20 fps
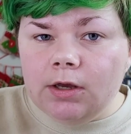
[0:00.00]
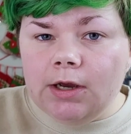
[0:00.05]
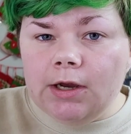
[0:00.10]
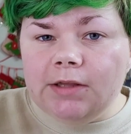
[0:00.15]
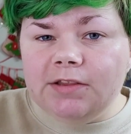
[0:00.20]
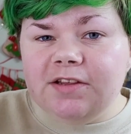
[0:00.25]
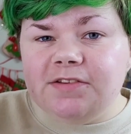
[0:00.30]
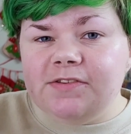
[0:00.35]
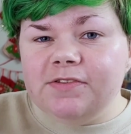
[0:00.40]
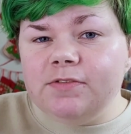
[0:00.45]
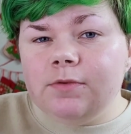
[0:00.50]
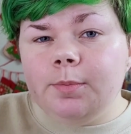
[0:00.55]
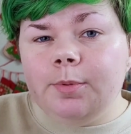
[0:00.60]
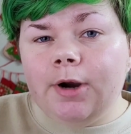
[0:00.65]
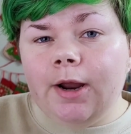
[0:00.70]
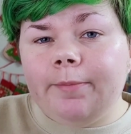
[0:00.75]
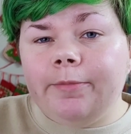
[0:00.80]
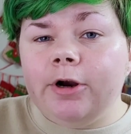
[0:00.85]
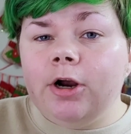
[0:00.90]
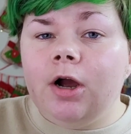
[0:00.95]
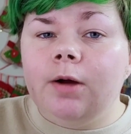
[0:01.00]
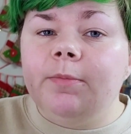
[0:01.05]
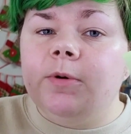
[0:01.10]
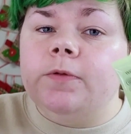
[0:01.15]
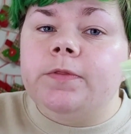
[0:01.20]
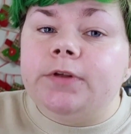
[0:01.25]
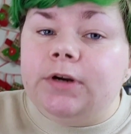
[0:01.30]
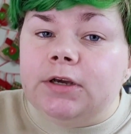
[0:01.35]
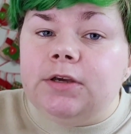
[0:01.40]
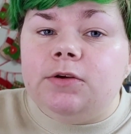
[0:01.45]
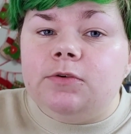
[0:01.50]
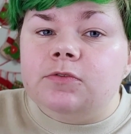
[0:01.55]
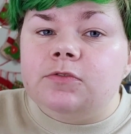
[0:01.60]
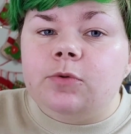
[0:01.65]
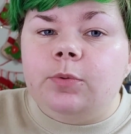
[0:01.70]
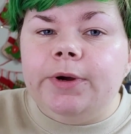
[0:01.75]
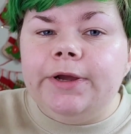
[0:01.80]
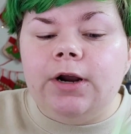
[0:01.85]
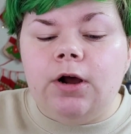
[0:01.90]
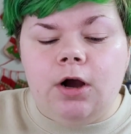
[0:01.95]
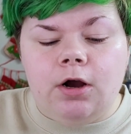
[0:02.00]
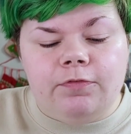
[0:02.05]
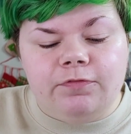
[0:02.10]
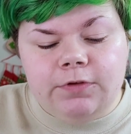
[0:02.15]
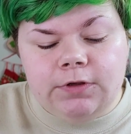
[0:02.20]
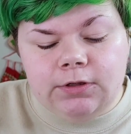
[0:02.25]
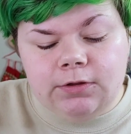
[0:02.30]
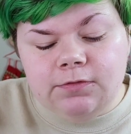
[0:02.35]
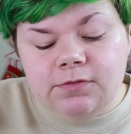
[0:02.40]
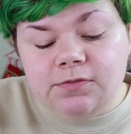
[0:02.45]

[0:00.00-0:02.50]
And this is a primer combo that I use quite often,